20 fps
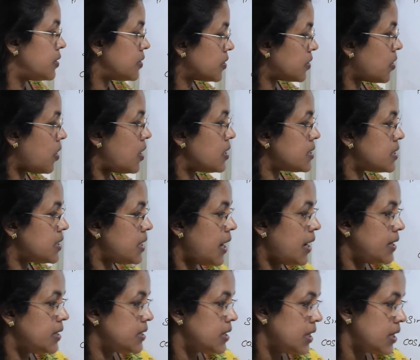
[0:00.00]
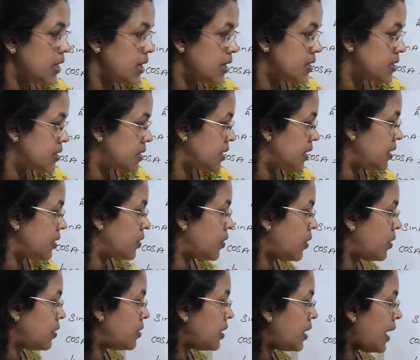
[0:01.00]
cos 90 is
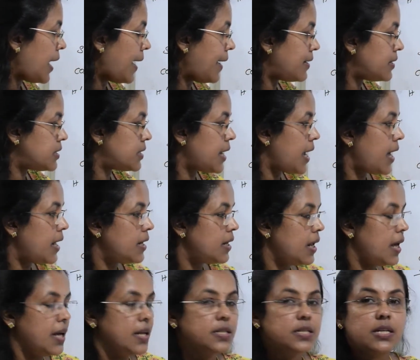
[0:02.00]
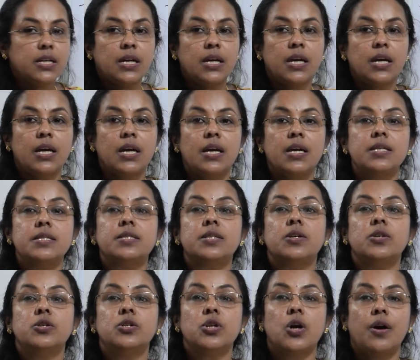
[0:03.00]
0 and tan 90 is
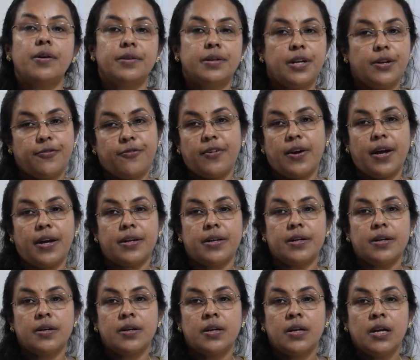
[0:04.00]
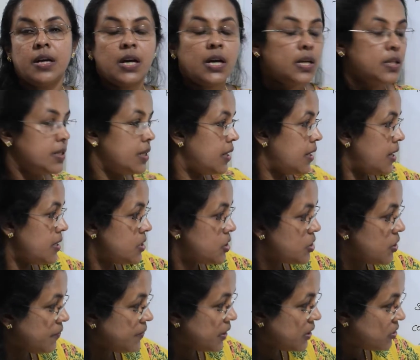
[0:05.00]
not defined. The rest
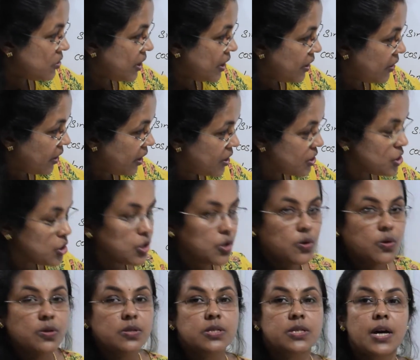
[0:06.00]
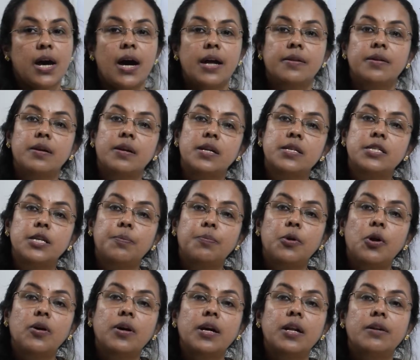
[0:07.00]
of the three ratios are the
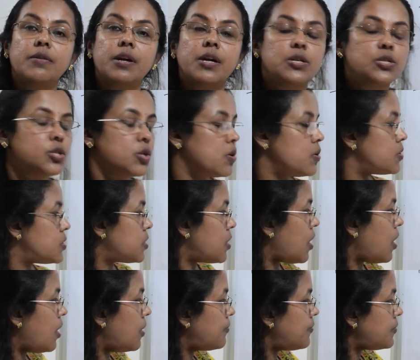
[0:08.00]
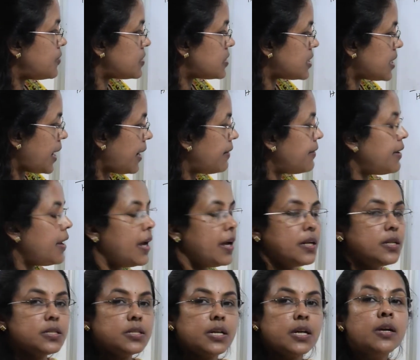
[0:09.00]
reciprocal ratios of sin
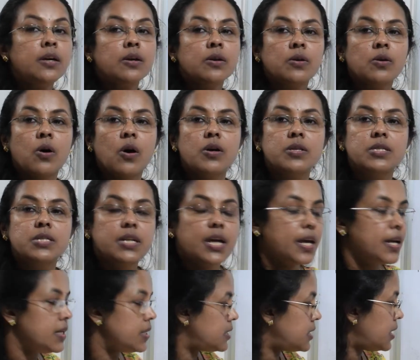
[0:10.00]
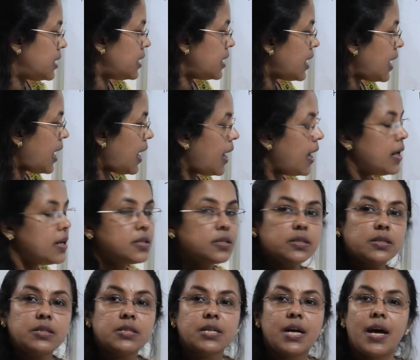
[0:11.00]
90, cos 90 and
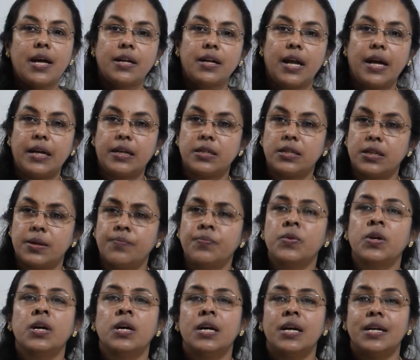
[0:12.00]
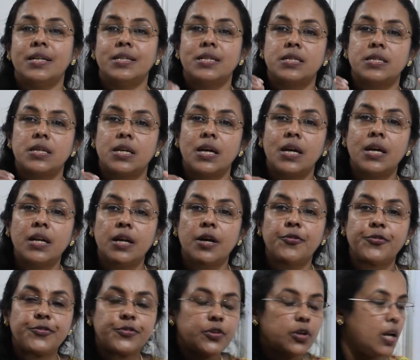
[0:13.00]
tan 90. It is
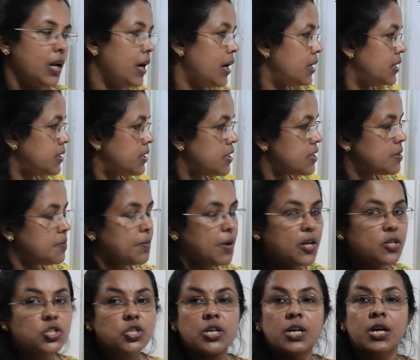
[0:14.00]
enough to learn this much.